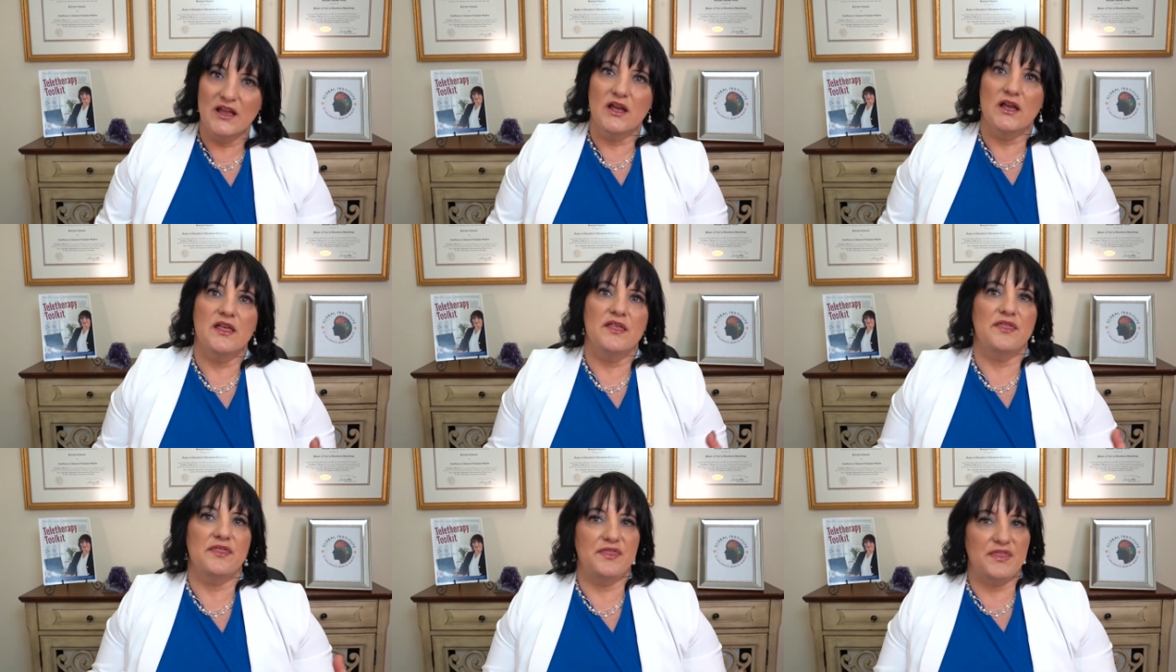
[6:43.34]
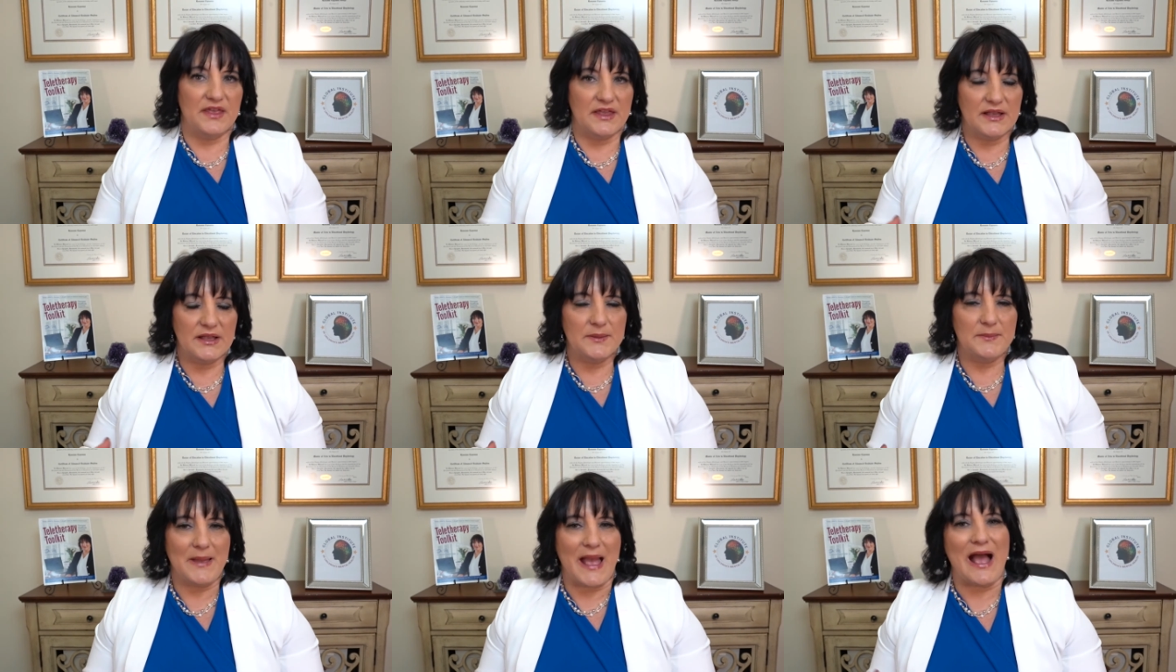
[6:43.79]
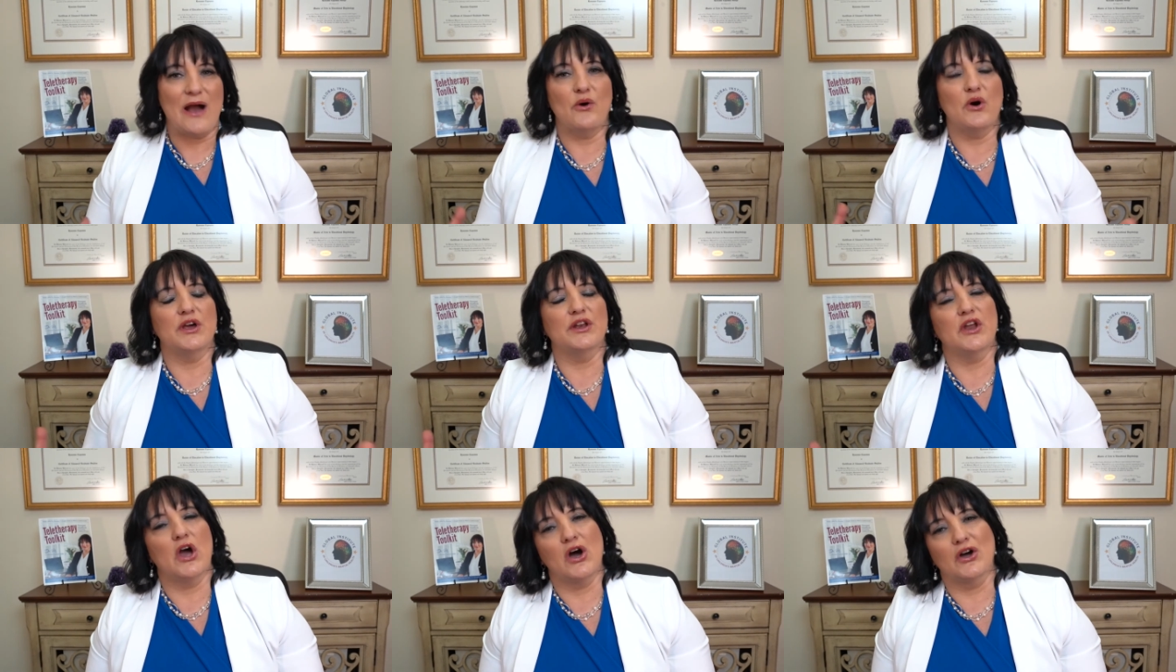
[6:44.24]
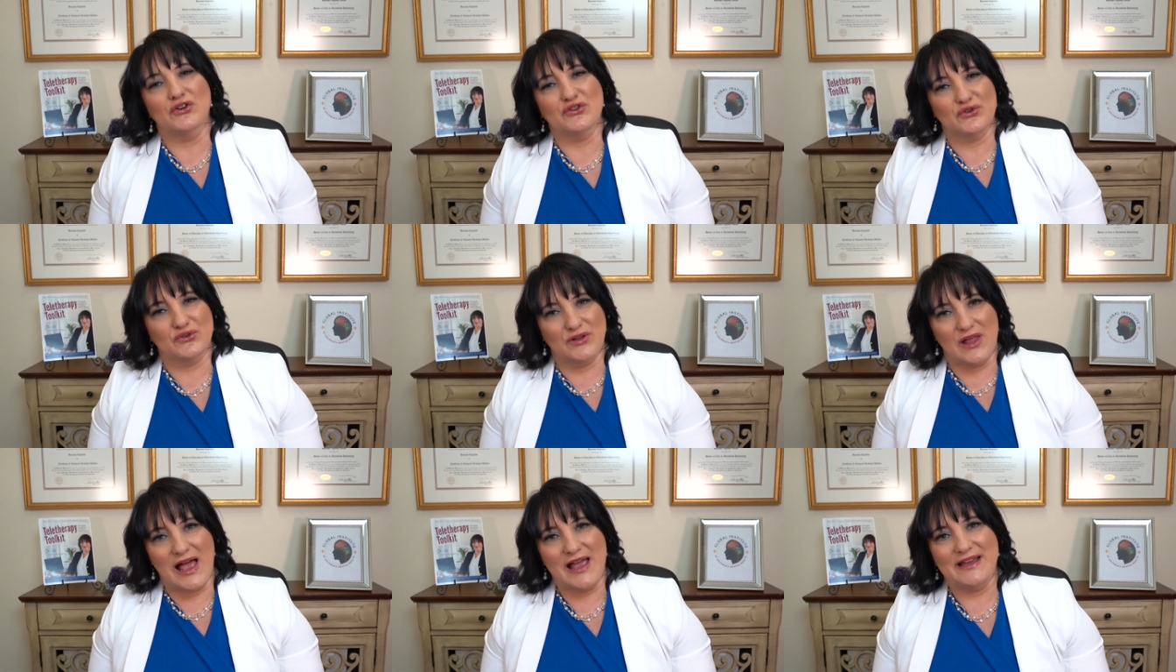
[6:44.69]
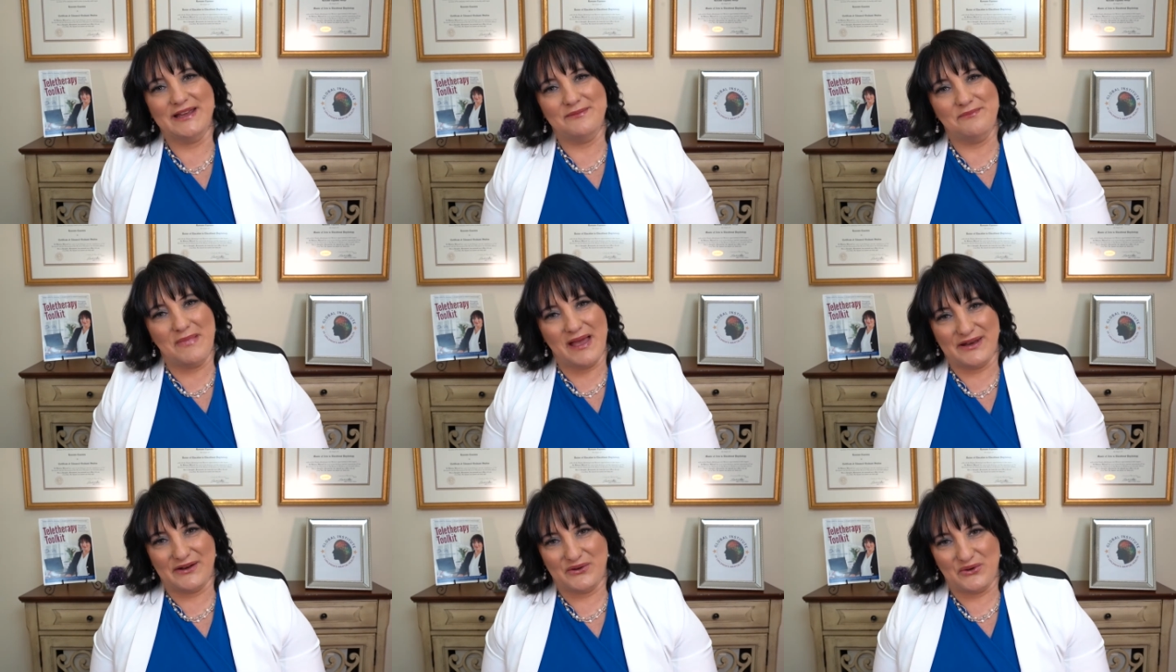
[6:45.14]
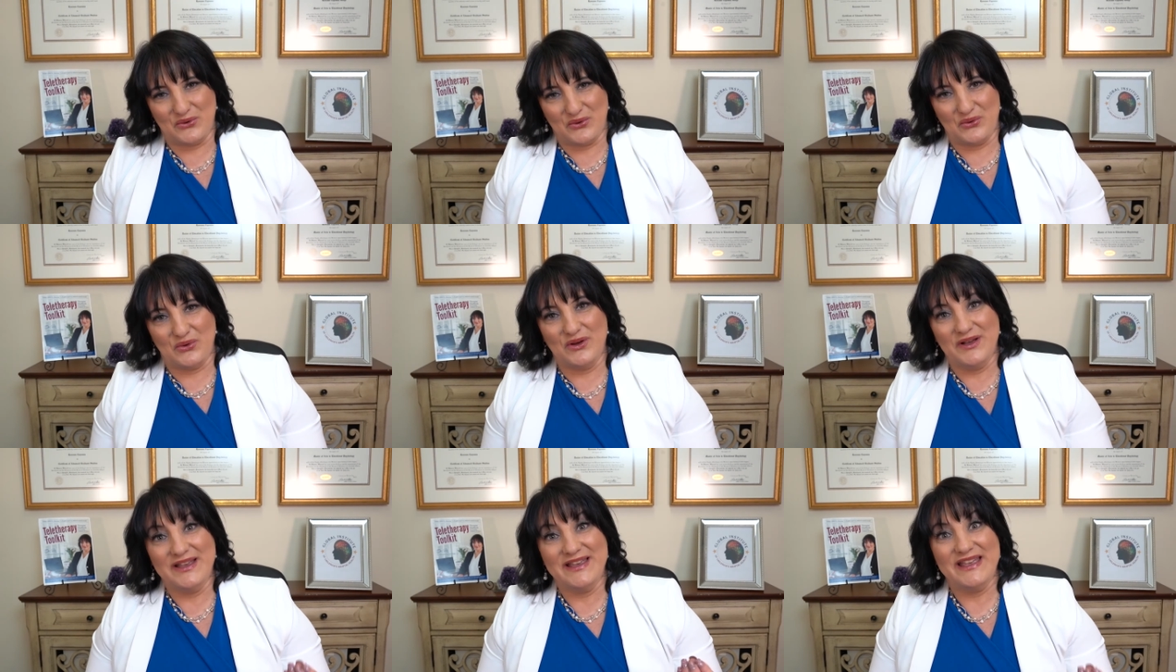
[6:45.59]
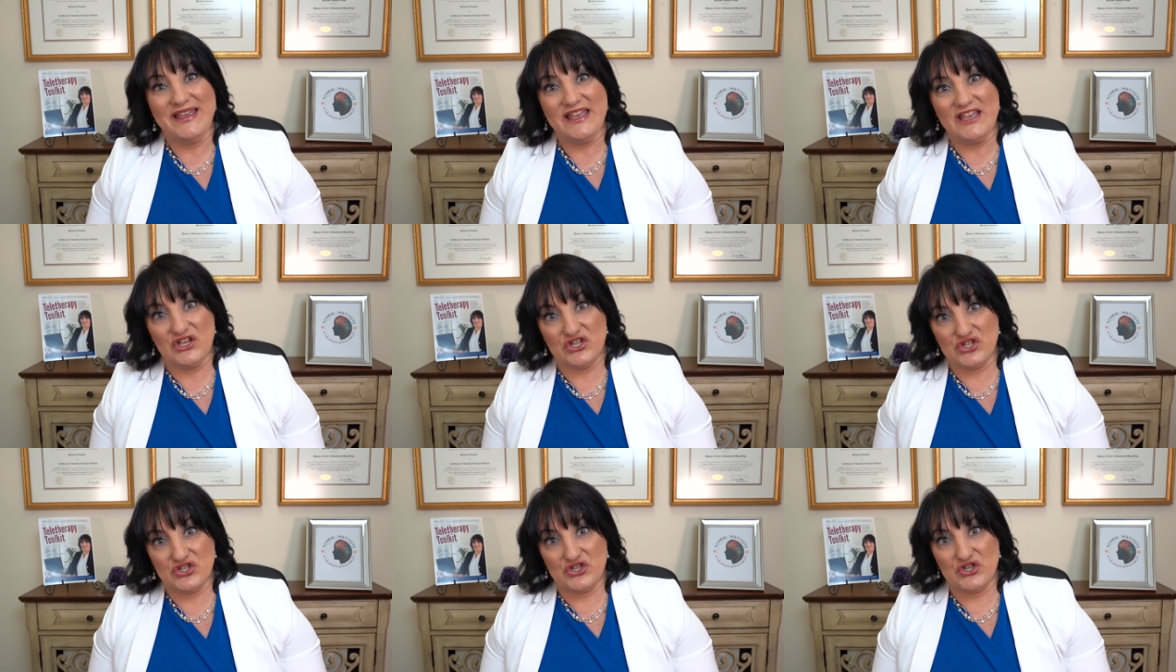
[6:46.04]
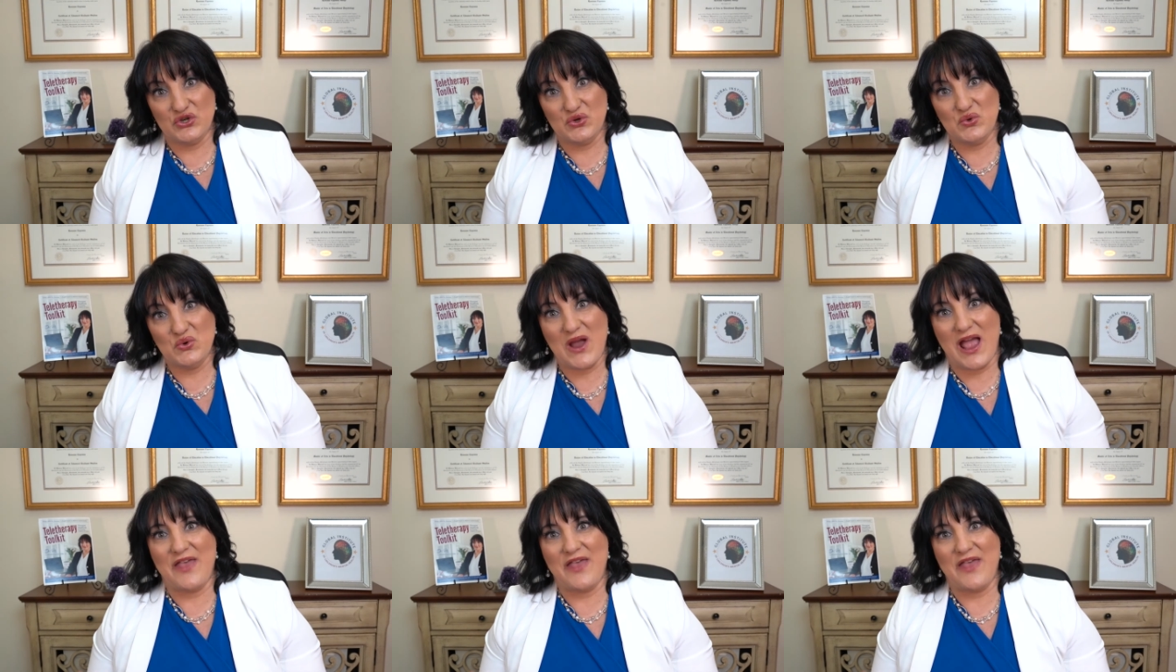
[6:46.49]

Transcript: think about an underlying medical issue,